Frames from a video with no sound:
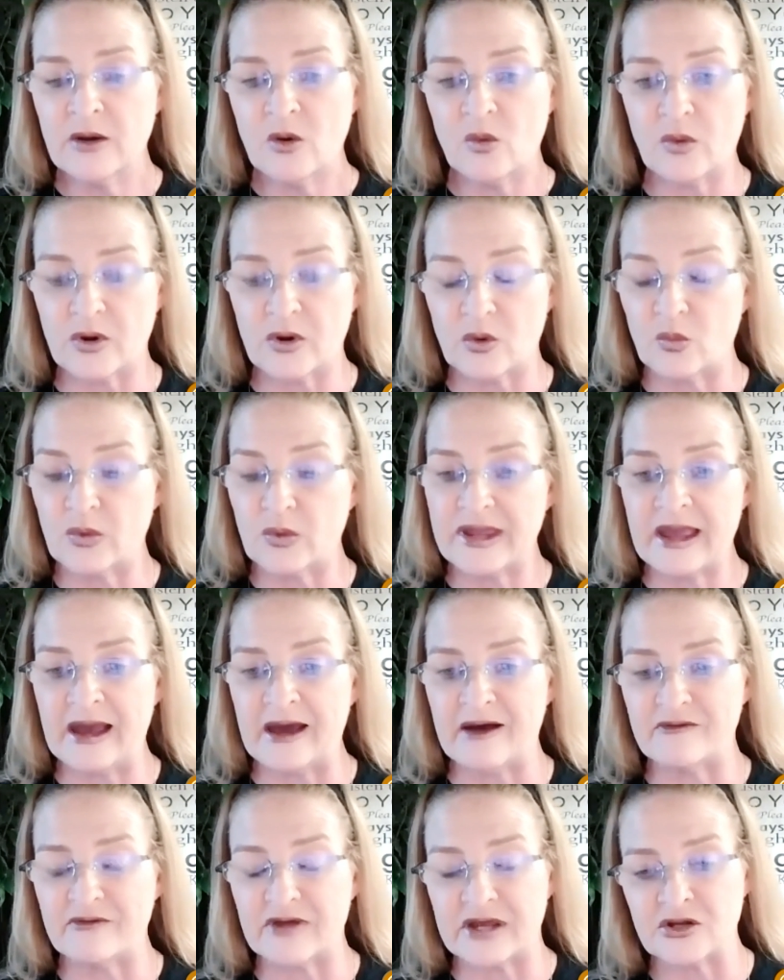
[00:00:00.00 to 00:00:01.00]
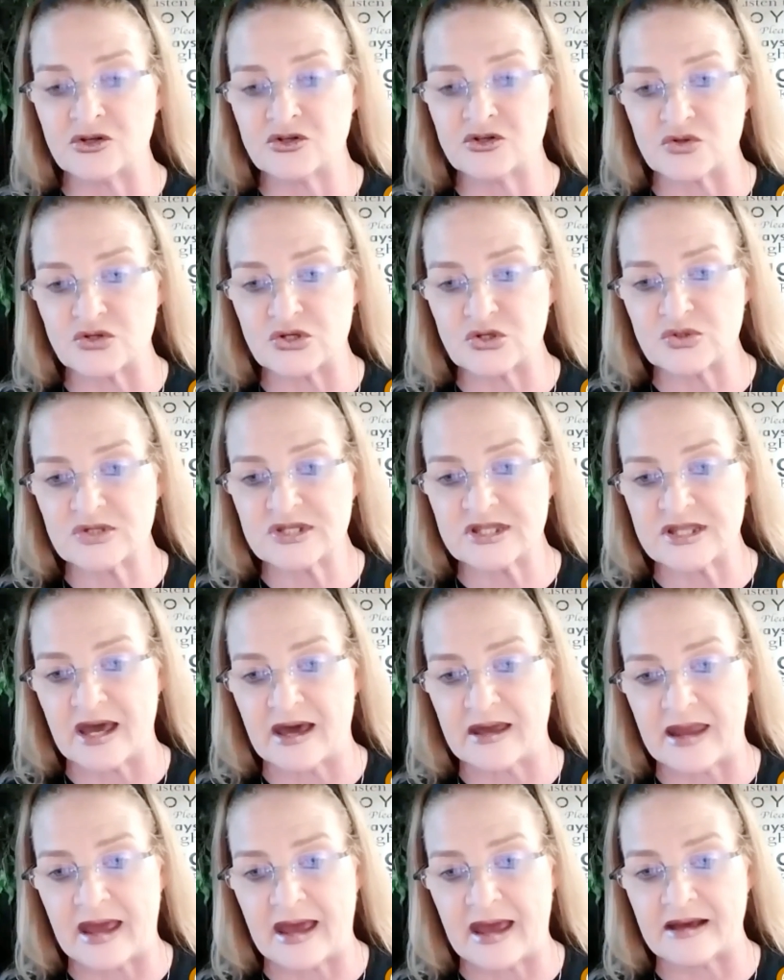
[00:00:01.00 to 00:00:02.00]
where we have introduced
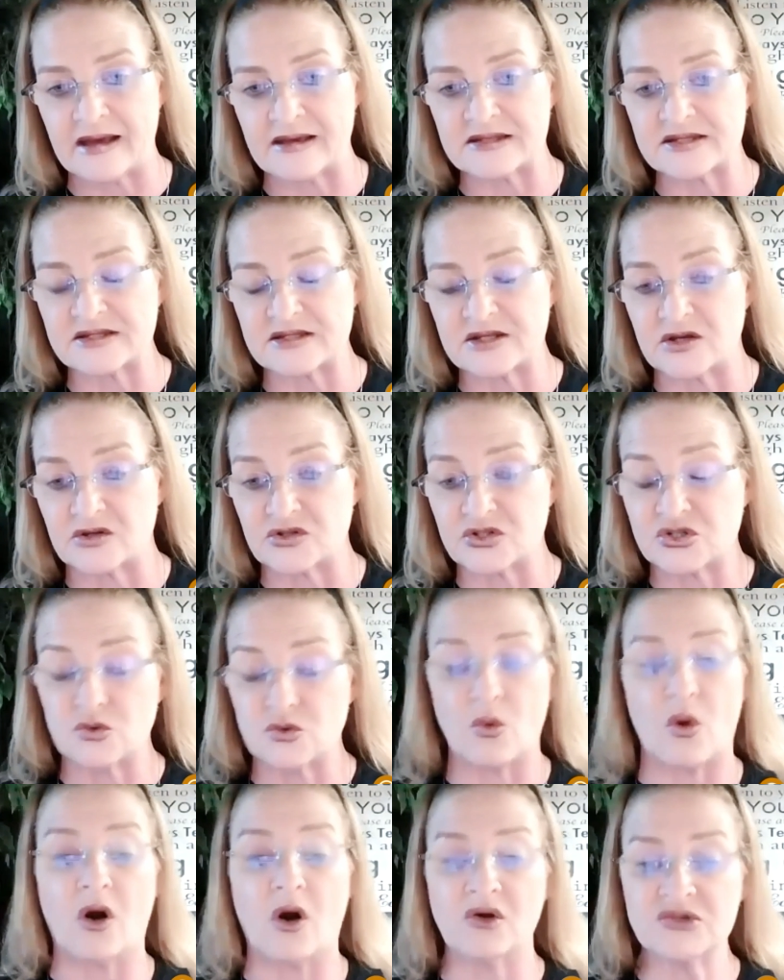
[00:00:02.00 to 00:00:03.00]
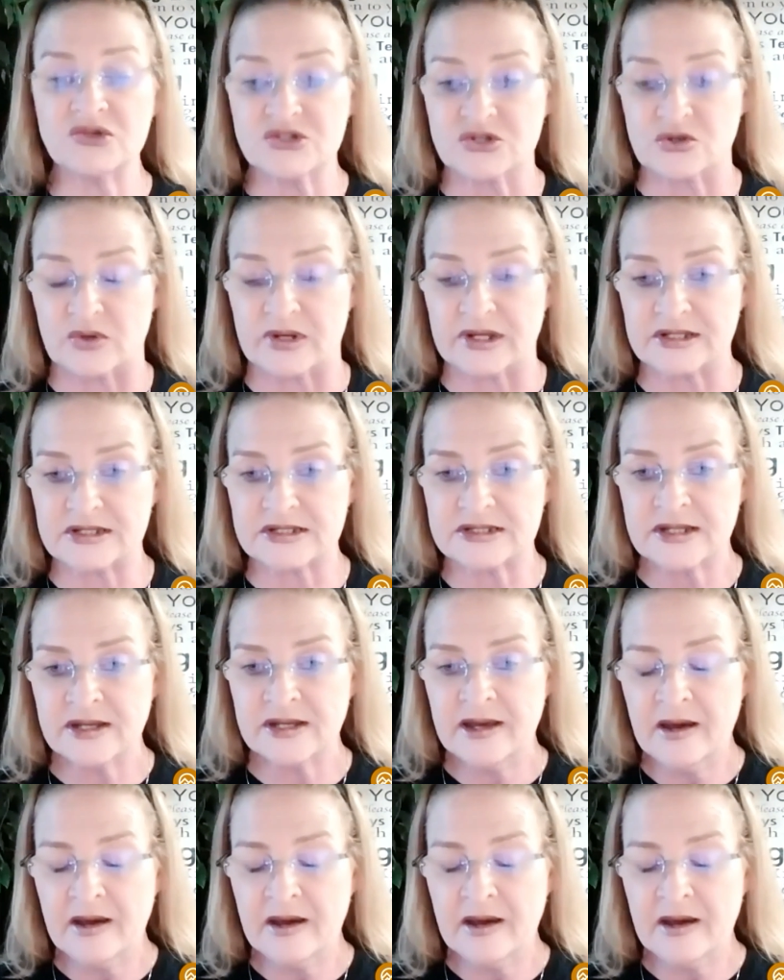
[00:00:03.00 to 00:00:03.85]
that to all students.